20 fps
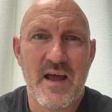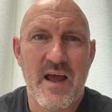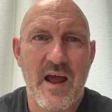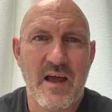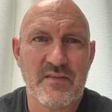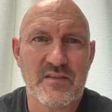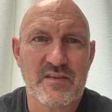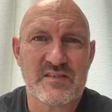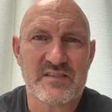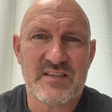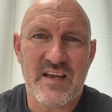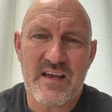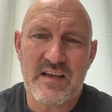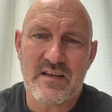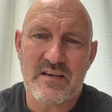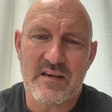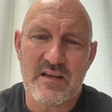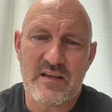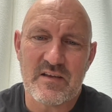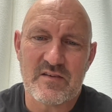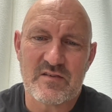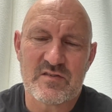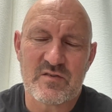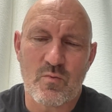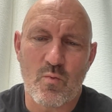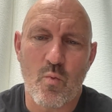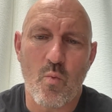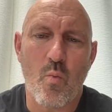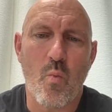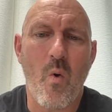And the second is,
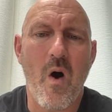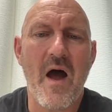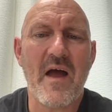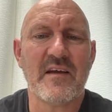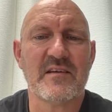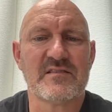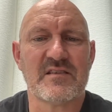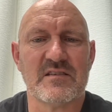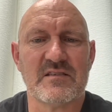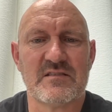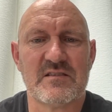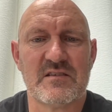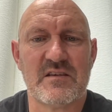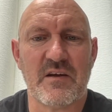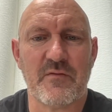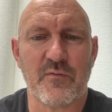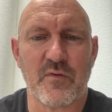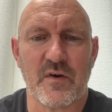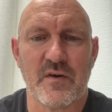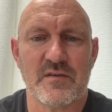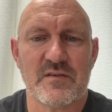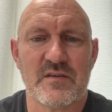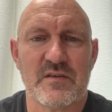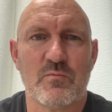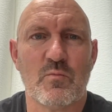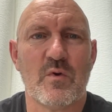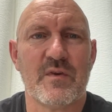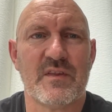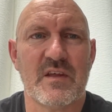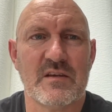why is it different
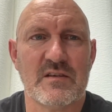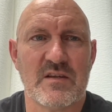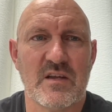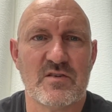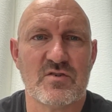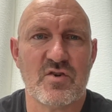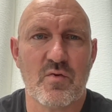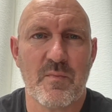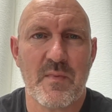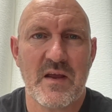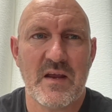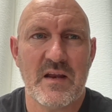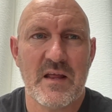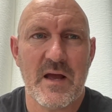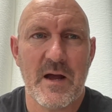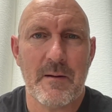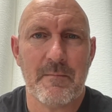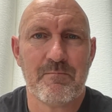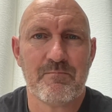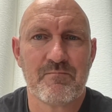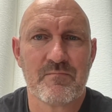within digital media?